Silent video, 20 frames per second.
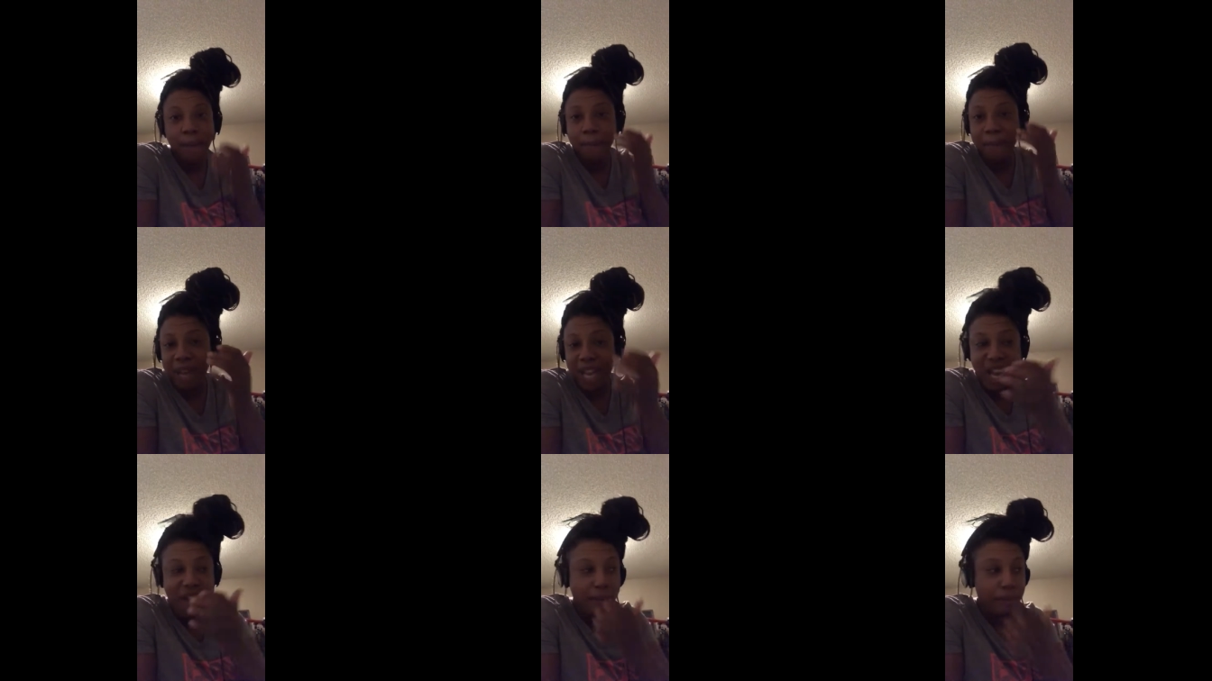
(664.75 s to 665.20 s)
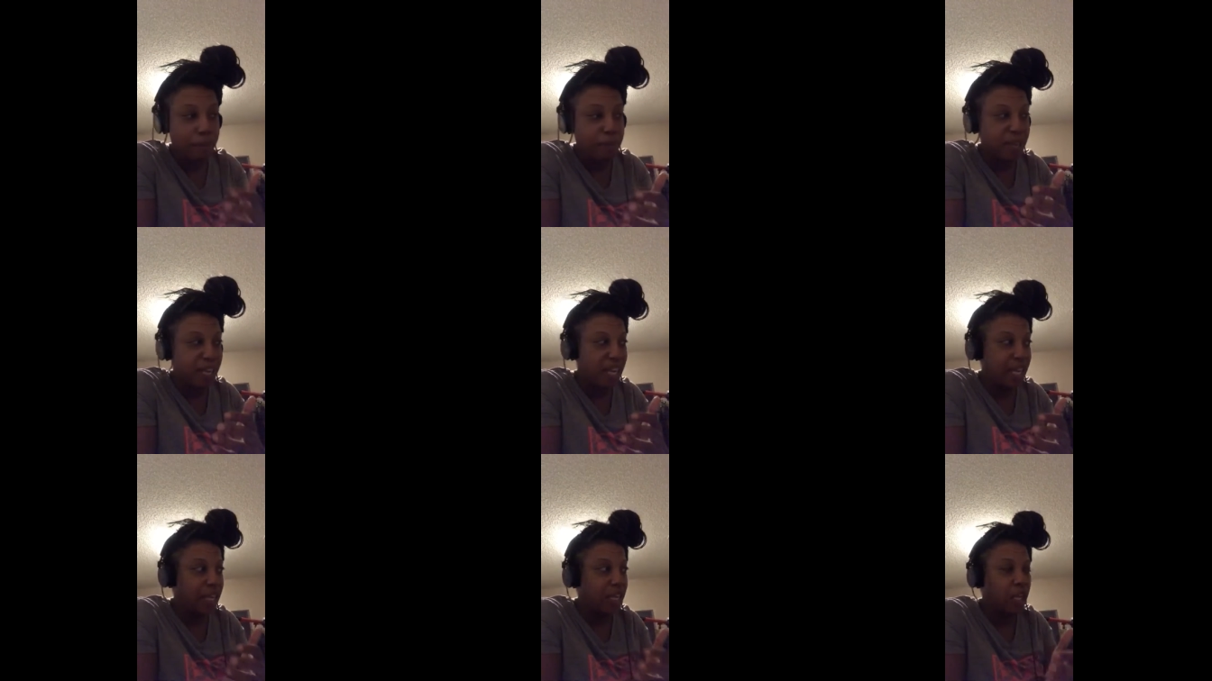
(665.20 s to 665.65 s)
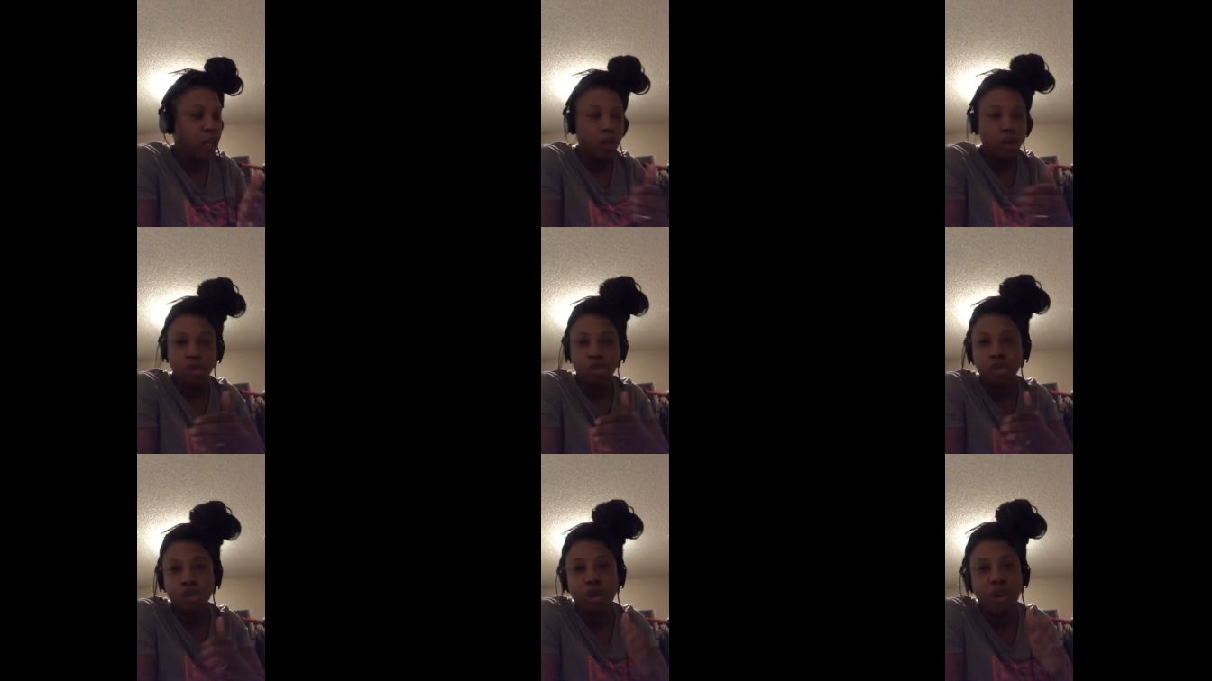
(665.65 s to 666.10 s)
may have been,
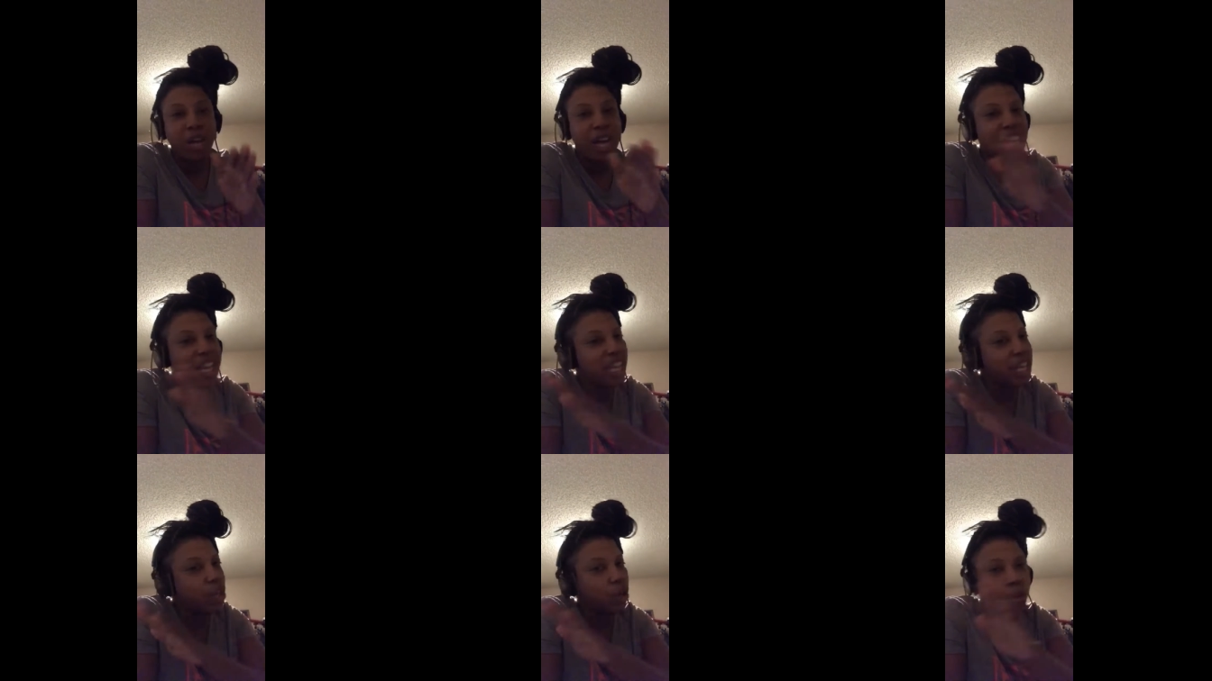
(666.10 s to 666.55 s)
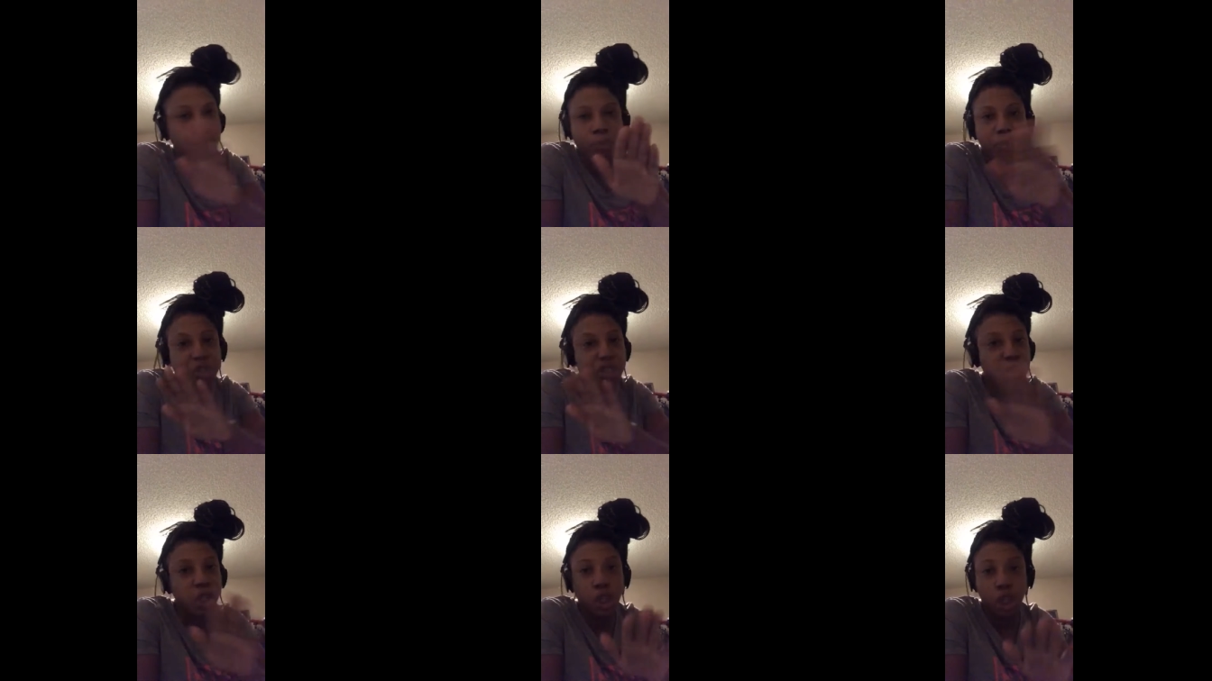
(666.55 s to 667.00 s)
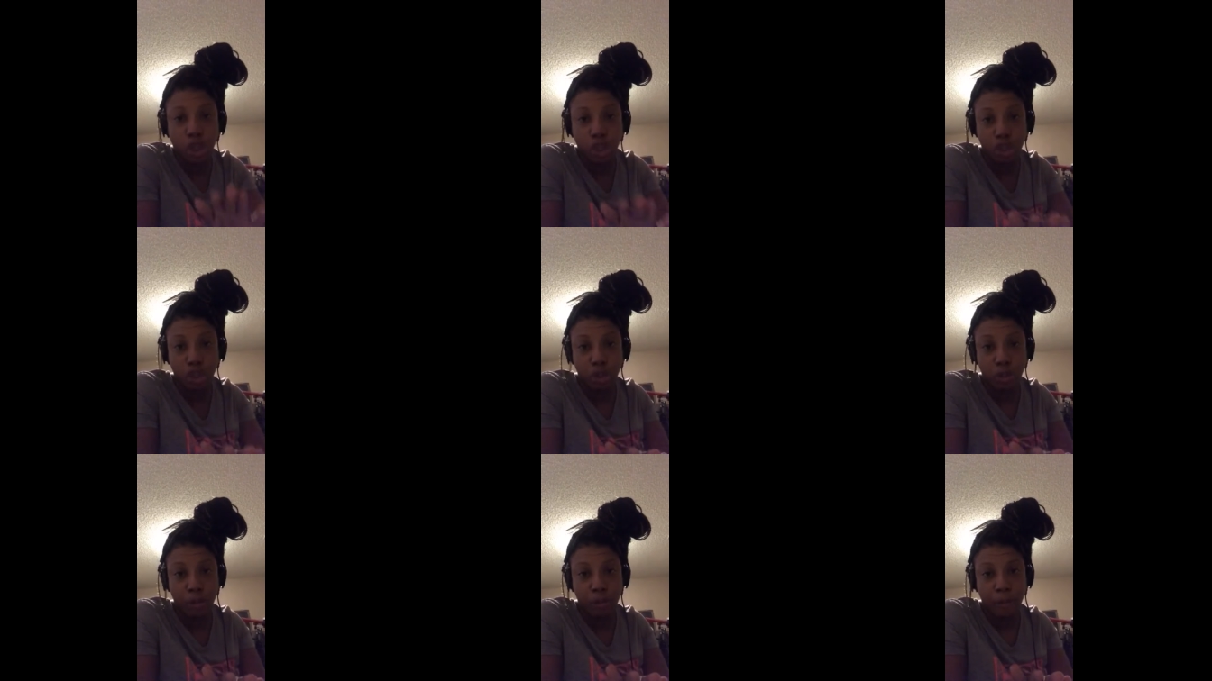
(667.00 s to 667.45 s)
because God, He don't
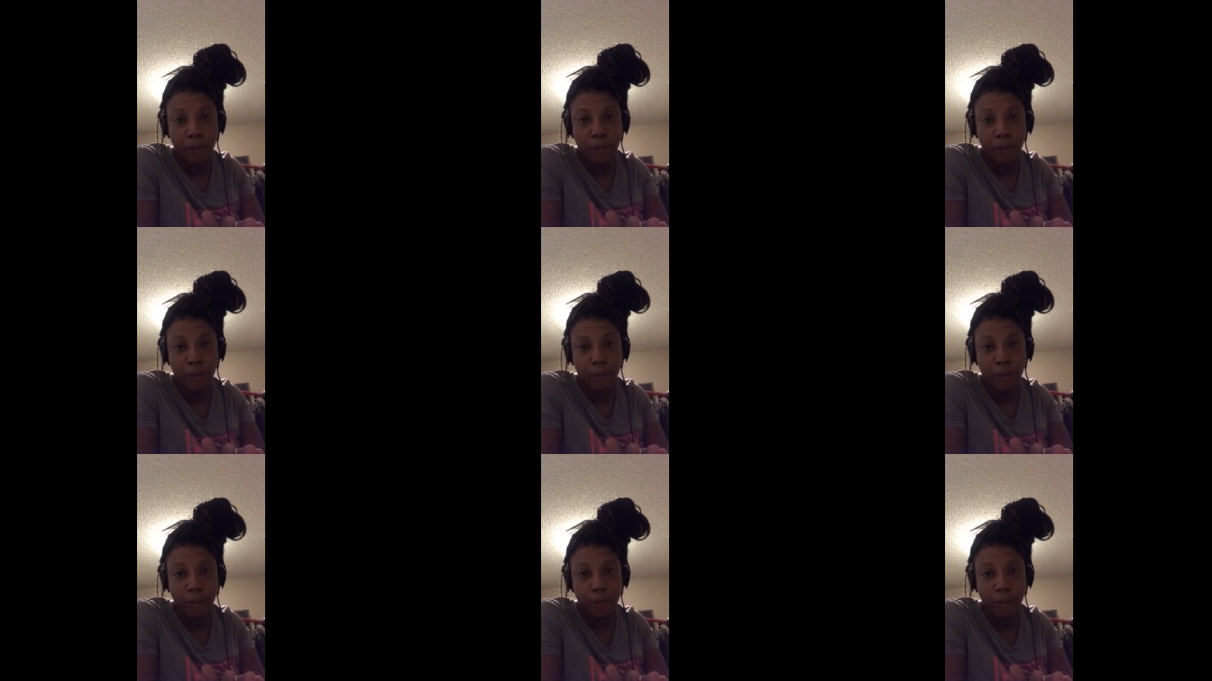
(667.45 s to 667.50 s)
judge.